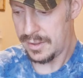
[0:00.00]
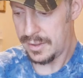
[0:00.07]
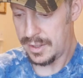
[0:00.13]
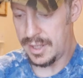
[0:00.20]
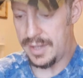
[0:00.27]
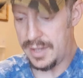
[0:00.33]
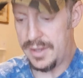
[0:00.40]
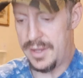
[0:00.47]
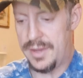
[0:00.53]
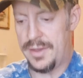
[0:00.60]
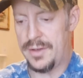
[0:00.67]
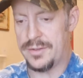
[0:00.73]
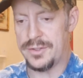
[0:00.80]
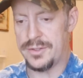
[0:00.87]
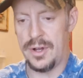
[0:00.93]
And then
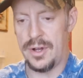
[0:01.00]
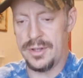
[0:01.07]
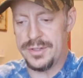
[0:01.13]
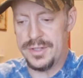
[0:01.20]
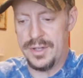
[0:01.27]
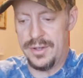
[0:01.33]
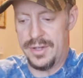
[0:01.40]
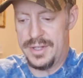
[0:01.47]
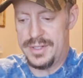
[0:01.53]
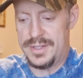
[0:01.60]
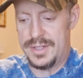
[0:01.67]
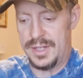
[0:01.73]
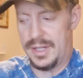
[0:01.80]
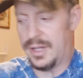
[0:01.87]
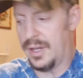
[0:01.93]
there's also, let's
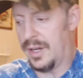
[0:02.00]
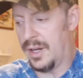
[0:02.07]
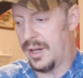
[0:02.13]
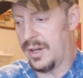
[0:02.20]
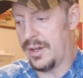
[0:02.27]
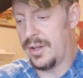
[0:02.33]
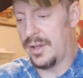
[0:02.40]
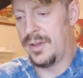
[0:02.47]
see here.